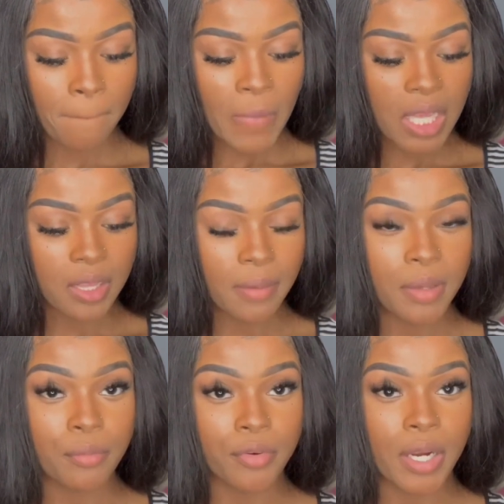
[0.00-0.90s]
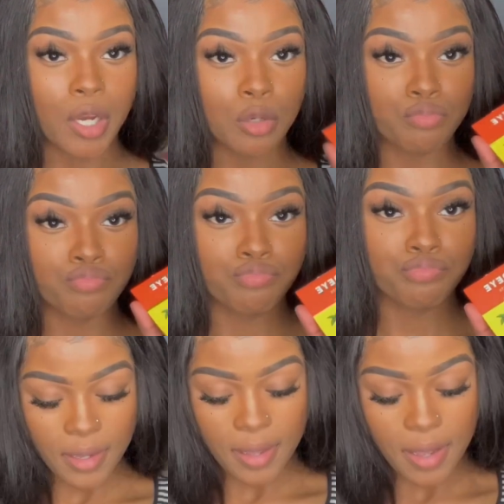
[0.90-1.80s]
lemon brown.
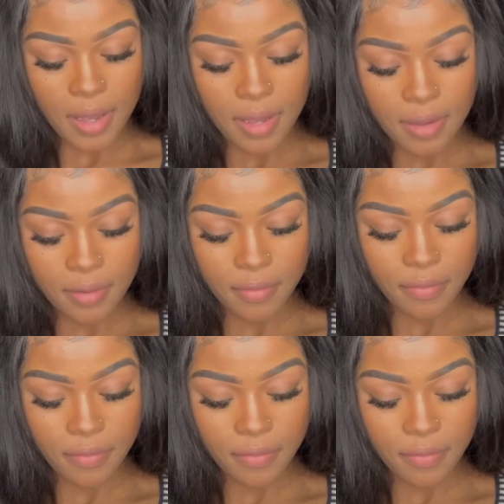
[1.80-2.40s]
I have